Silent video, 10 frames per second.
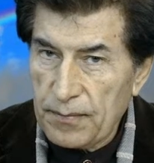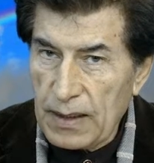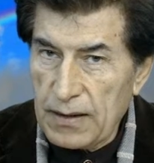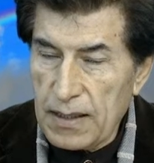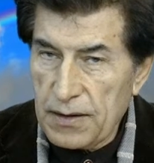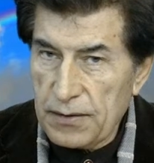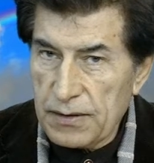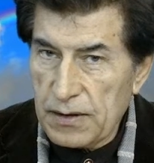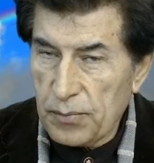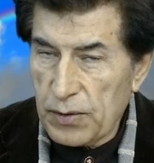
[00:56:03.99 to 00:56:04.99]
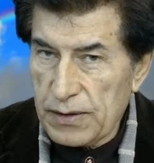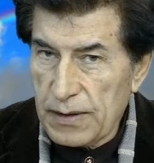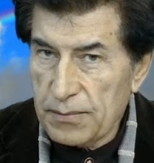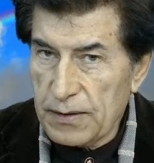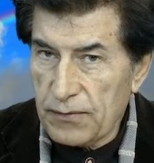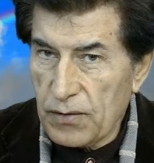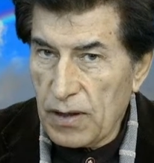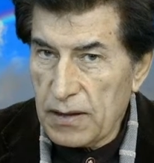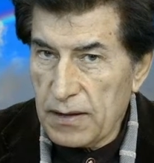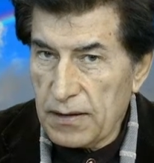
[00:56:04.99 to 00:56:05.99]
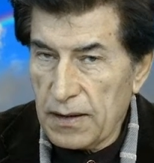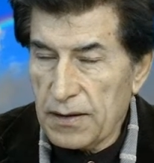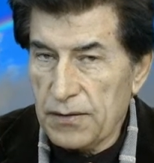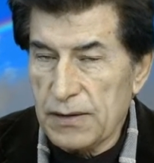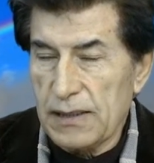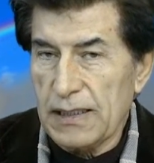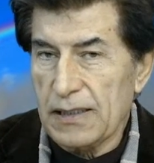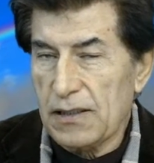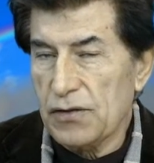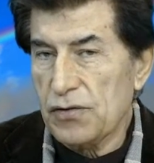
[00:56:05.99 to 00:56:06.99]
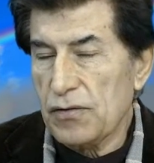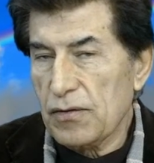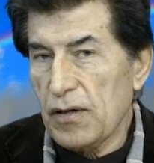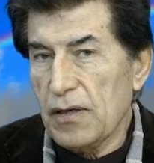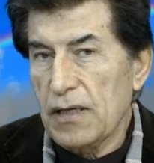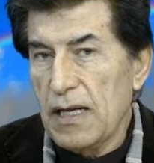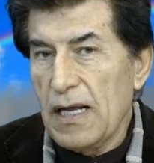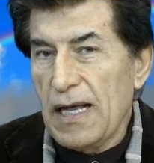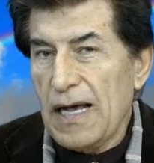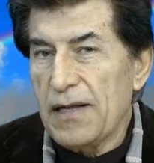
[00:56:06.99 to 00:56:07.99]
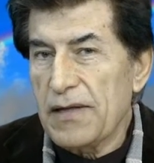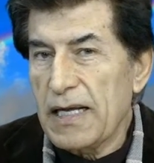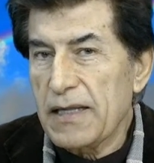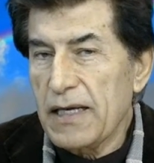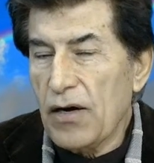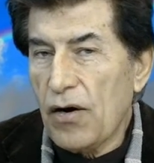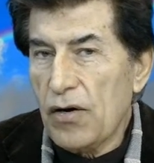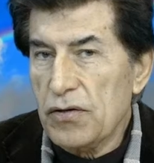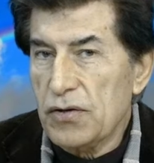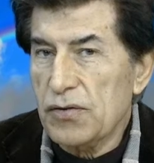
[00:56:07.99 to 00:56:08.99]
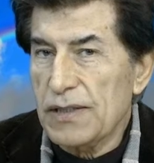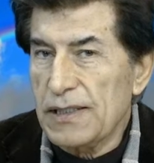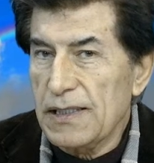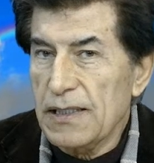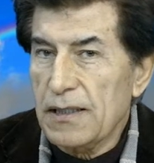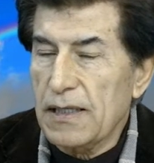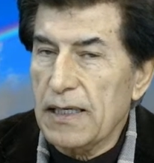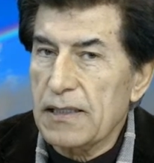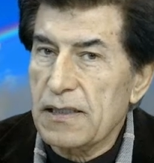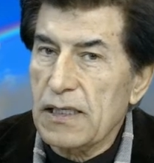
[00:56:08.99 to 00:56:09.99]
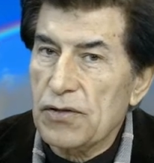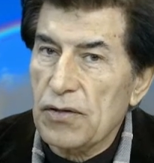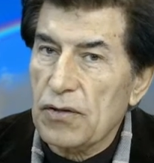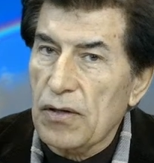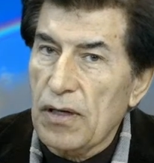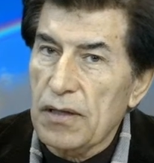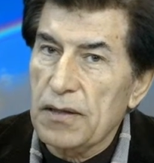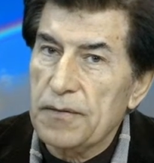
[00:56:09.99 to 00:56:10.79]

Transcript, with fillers: that there is the perceptive God and then there is the essential God, and that they ought to seek the essential God,